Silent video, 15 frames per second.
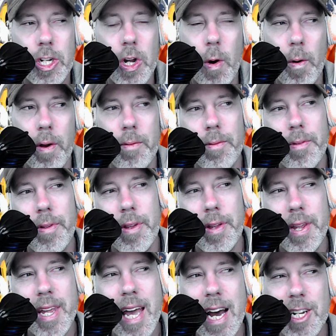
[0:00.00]
So
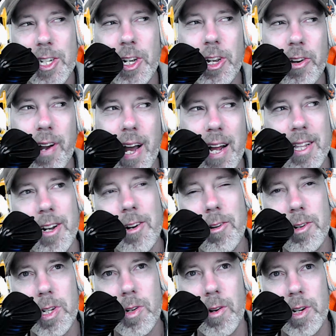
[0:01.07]
so you got the
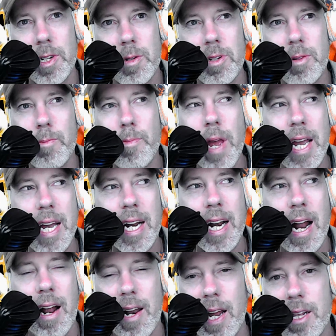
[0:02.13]
news source making
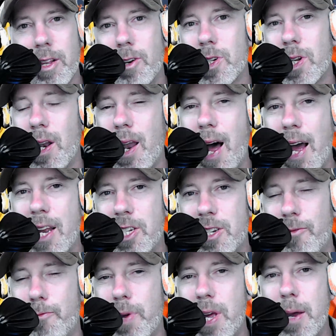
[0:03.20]
it out like there's
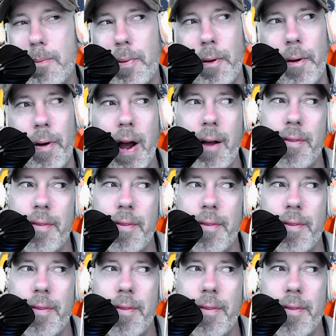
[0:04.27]
lines of people,